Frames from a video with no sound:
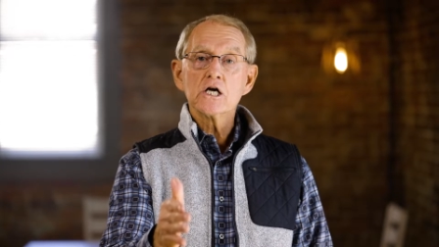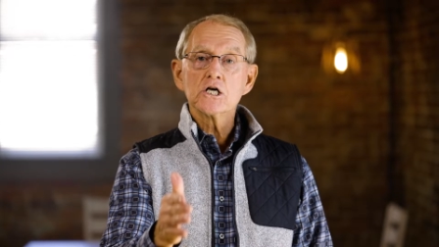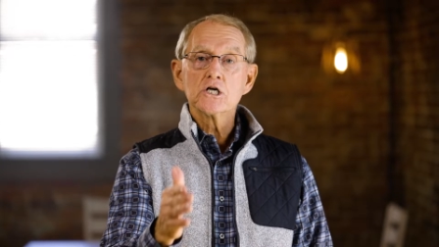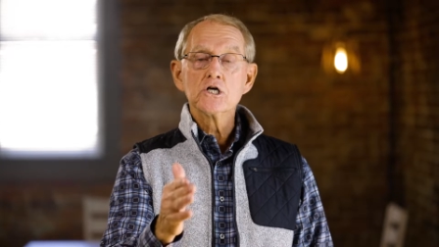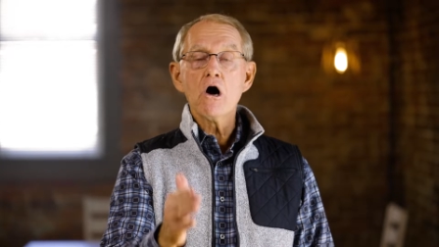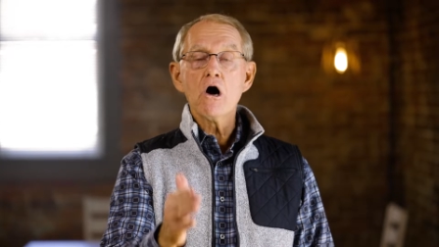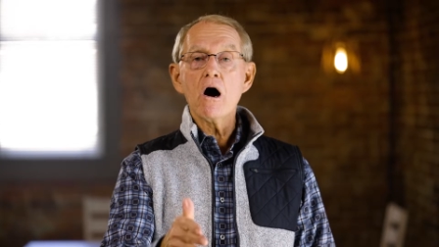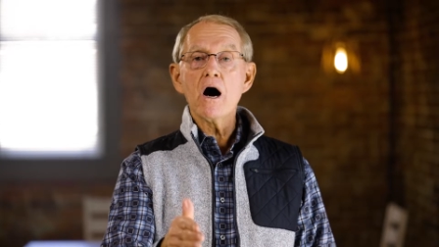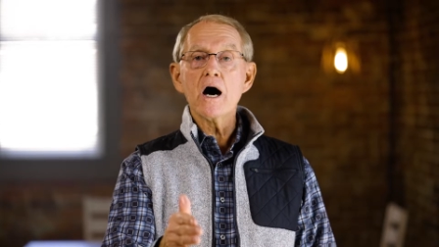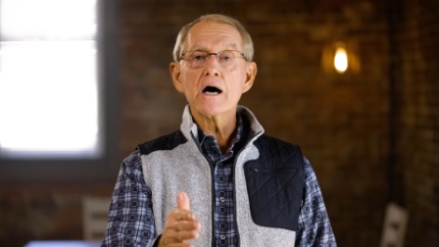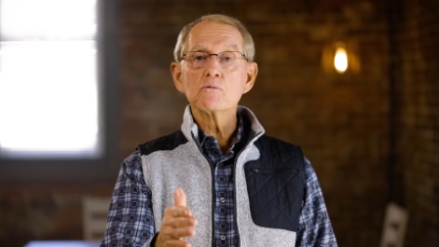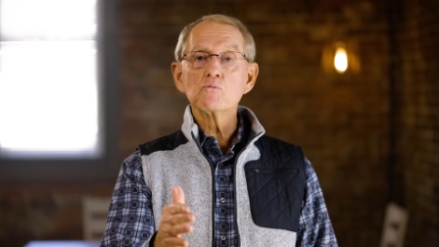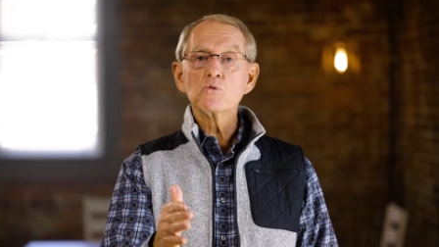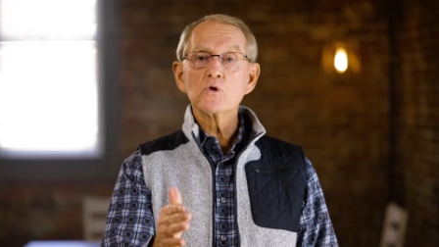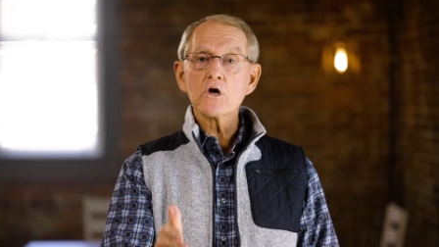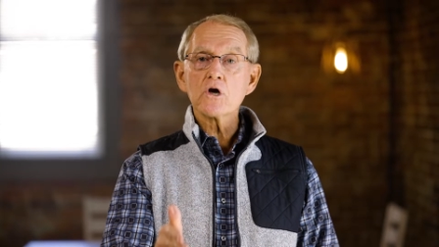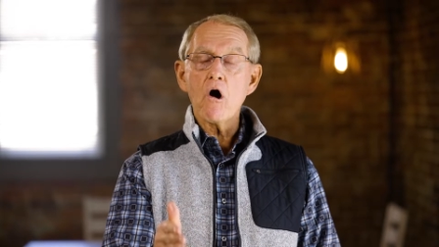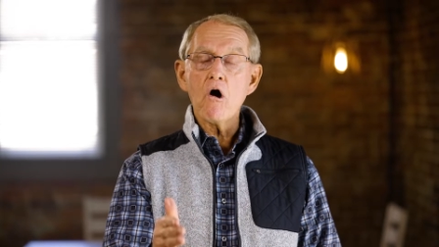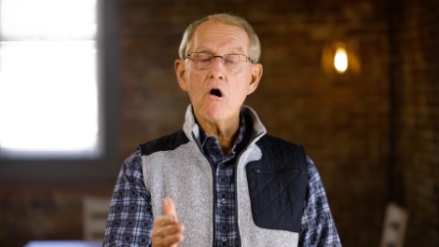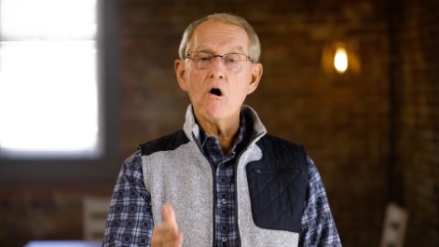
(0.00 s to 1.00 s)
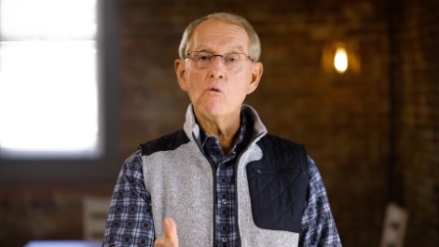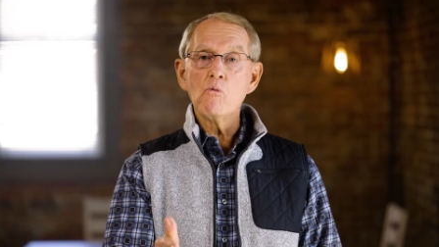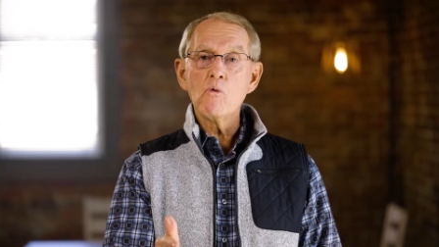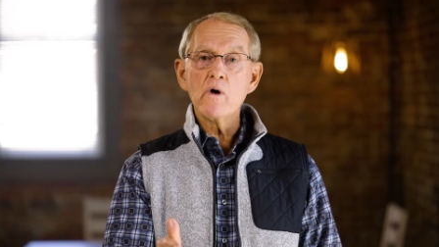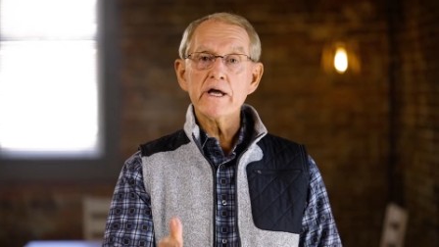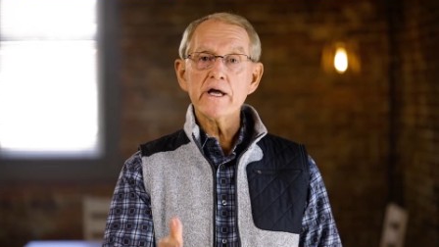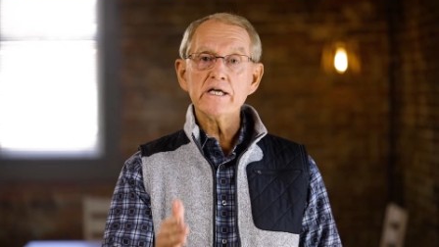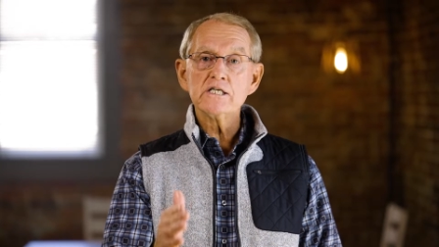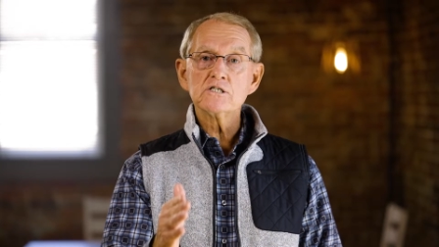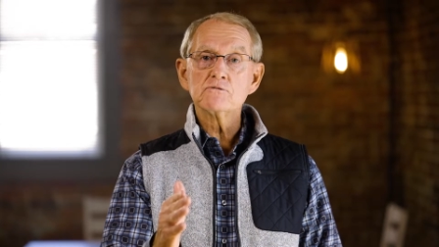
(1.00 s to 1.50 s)
God would
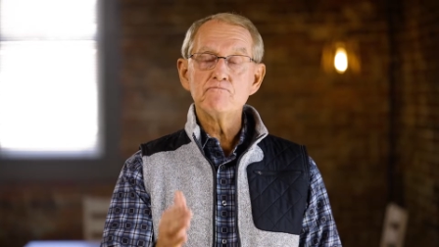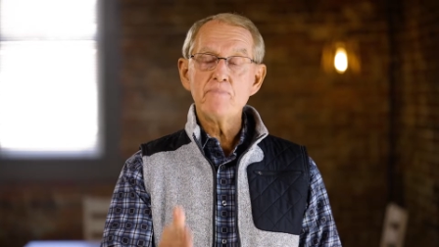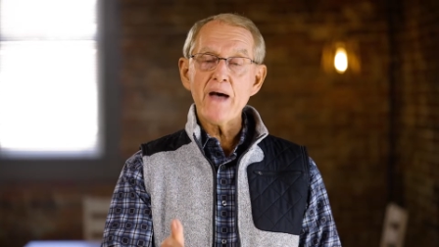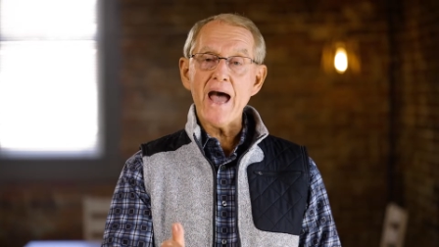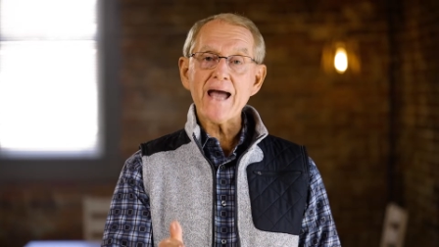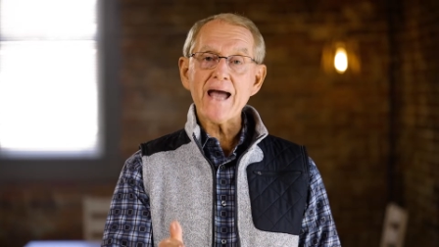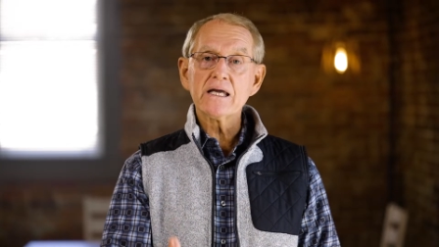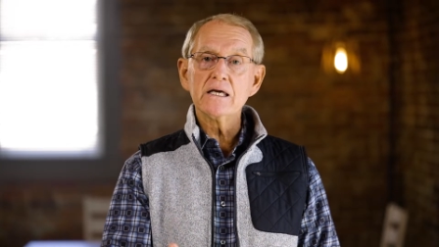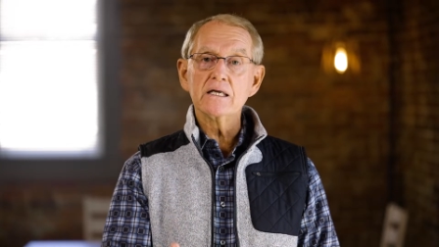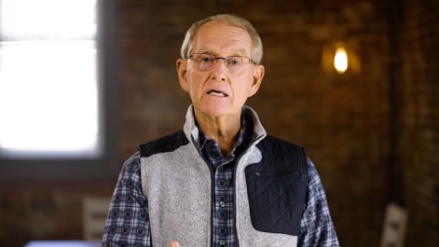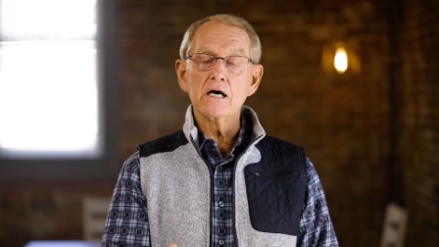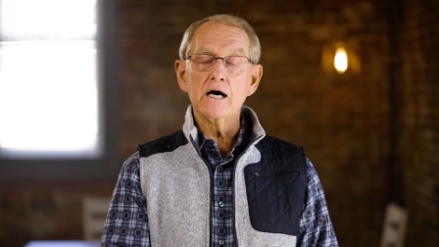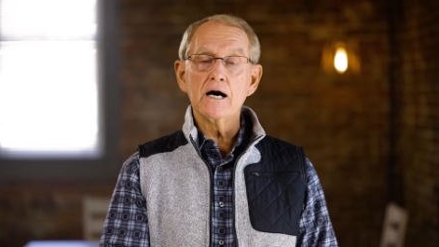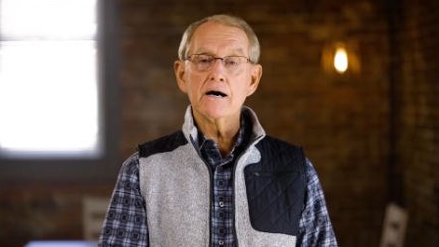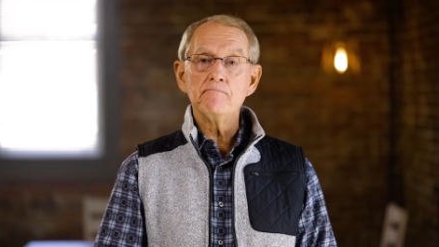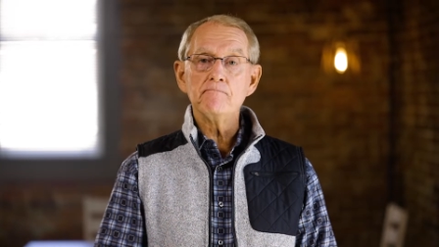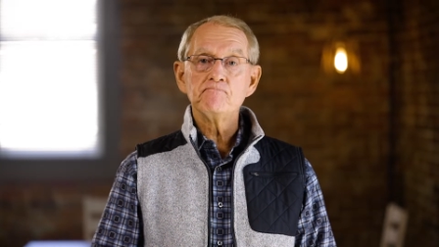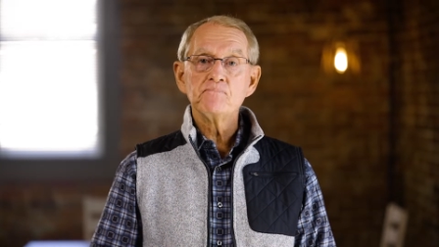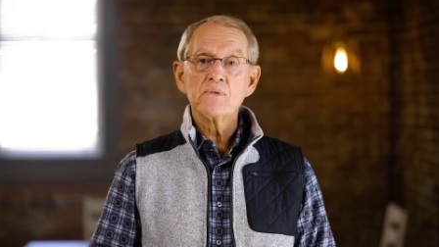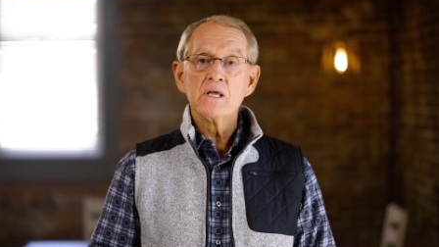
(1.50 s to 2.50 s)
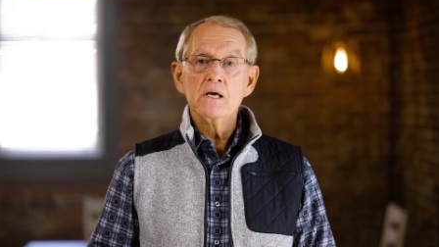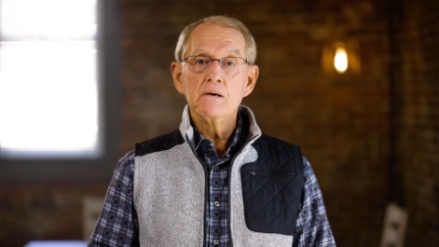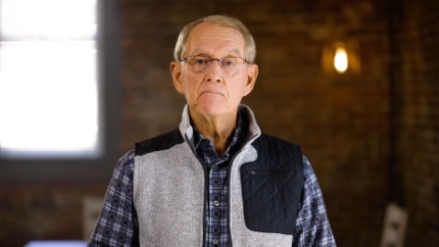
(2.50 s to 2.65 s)
always back it up.